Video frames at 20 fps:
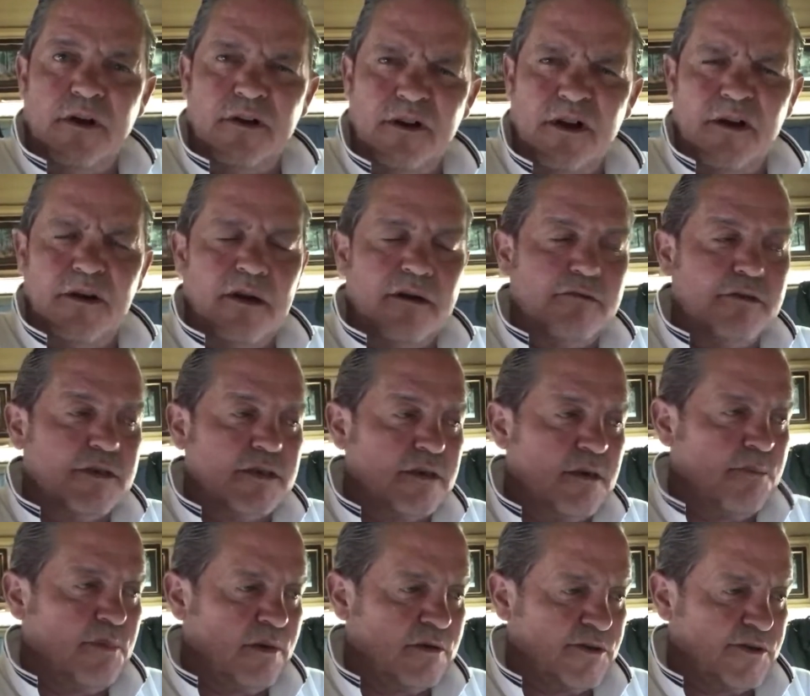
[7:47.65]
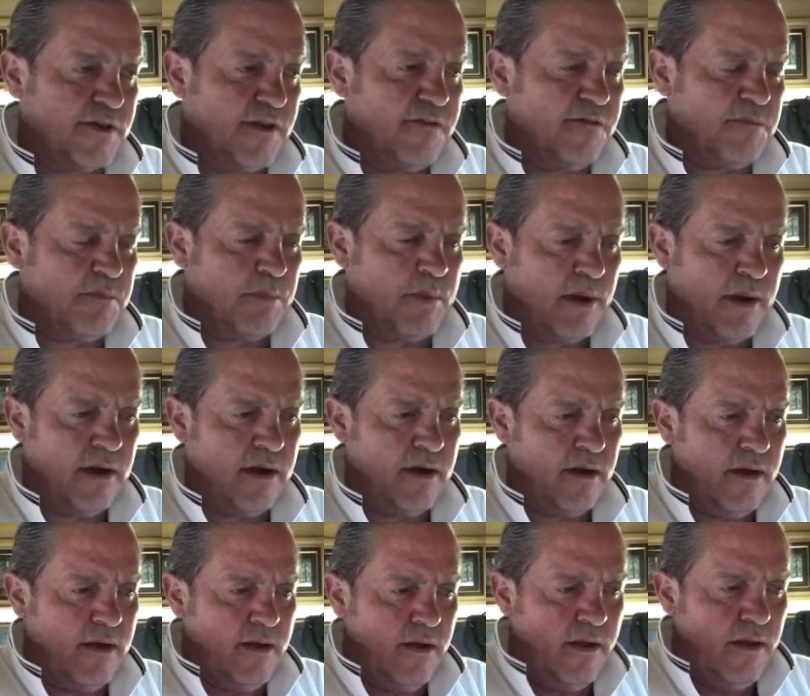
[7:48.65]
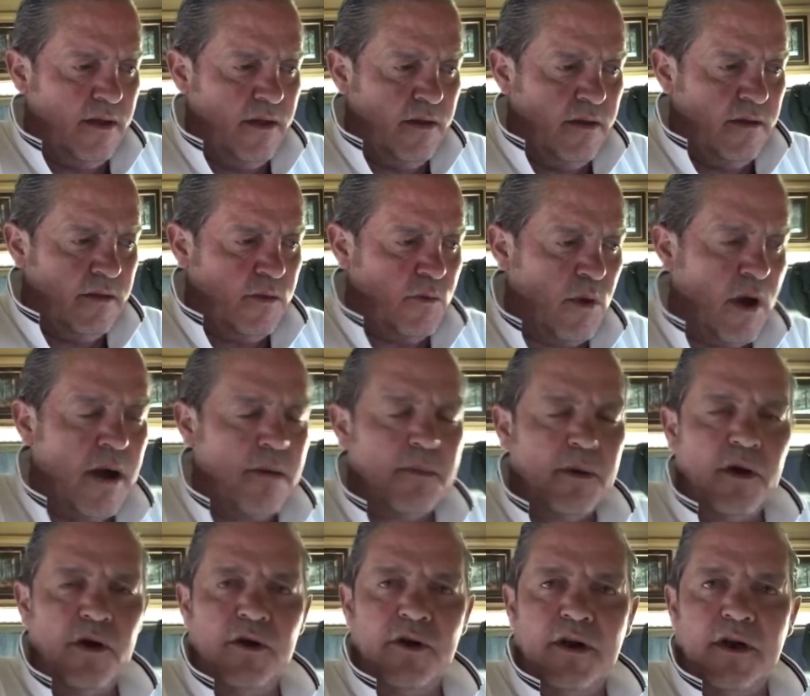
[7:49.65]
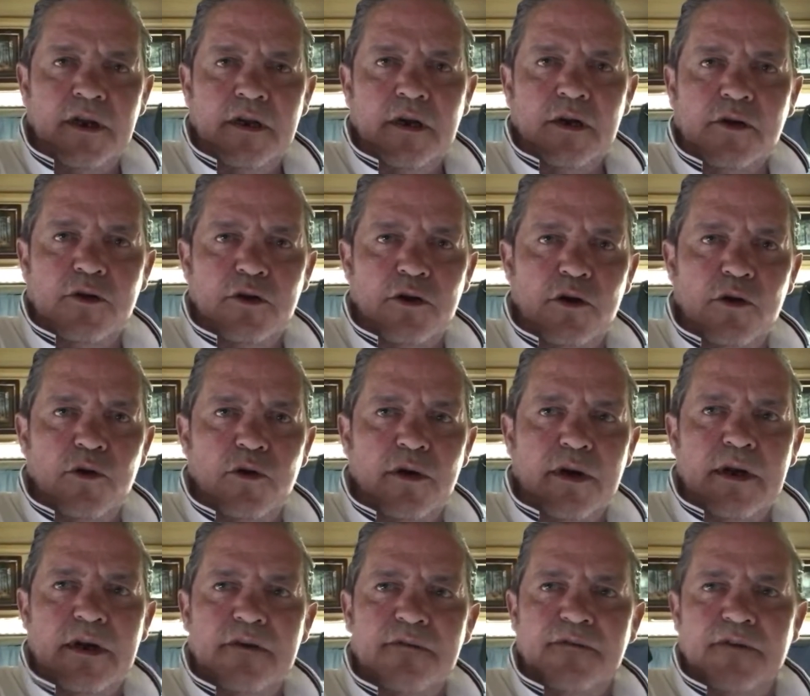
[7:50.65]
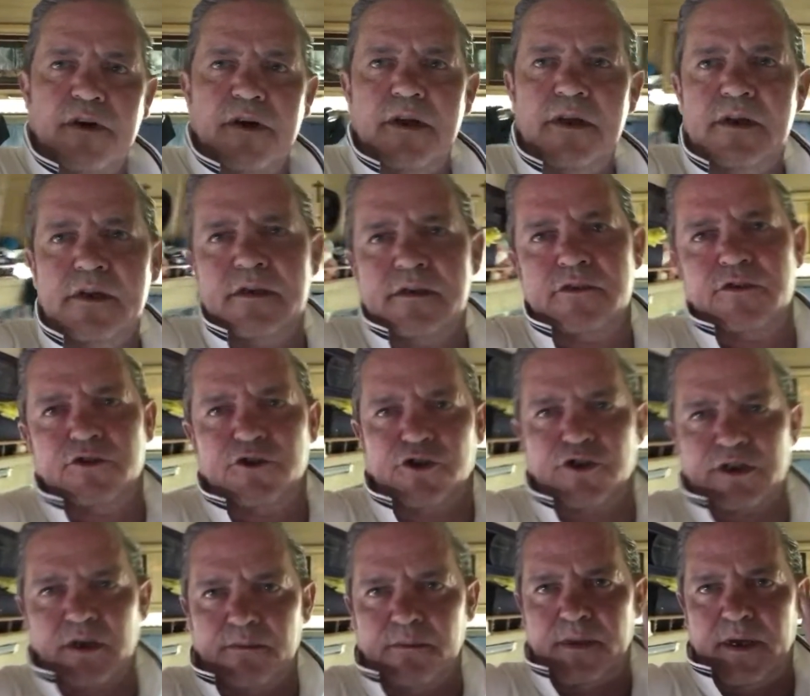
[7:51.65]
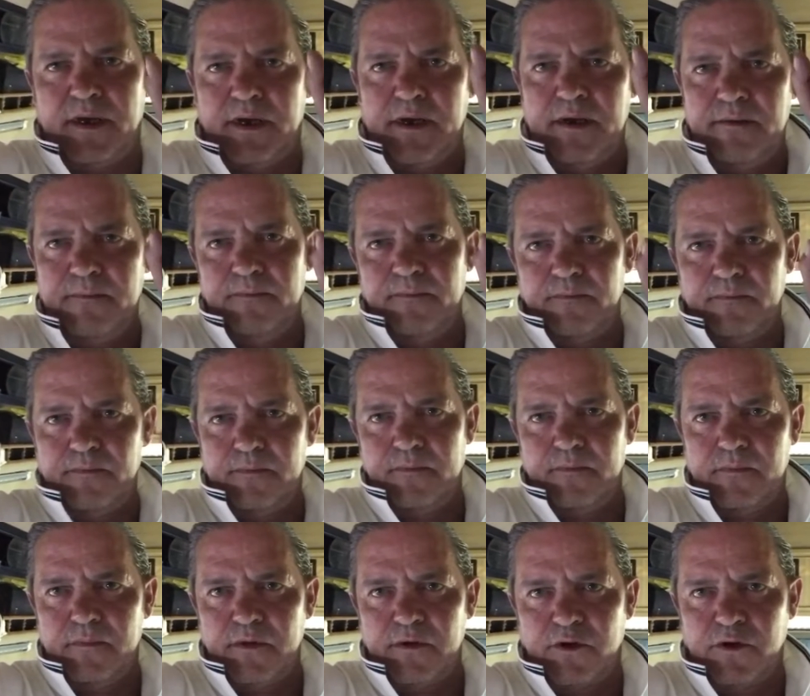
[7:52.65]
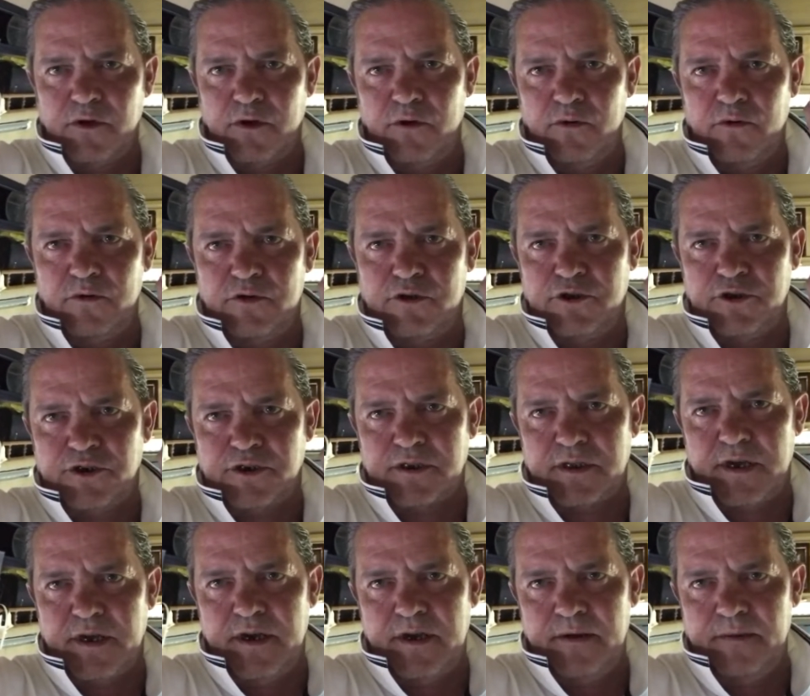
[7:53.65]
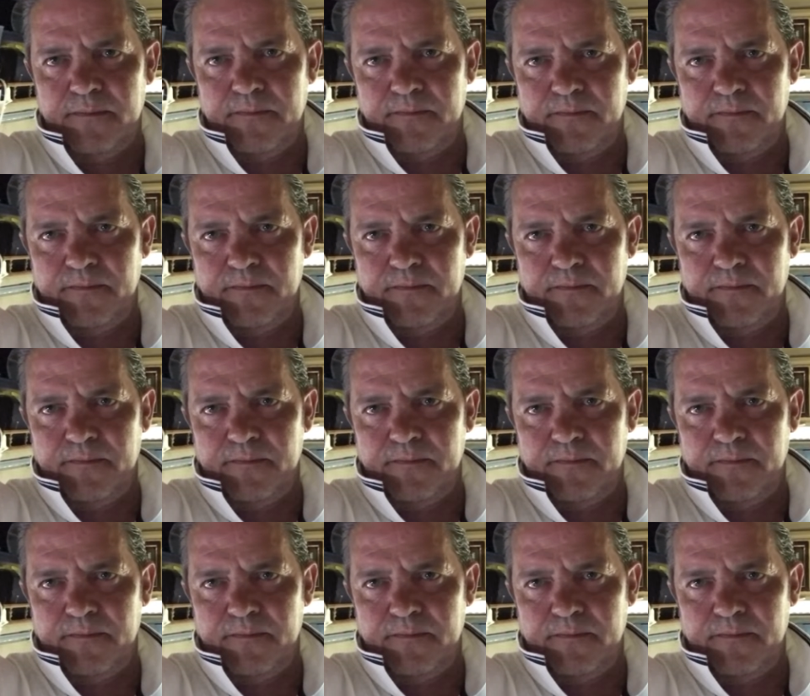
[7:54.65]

I know there isn't a positive, but way I'm going to look at it, the good Lord intervened just up there. The good Lord just there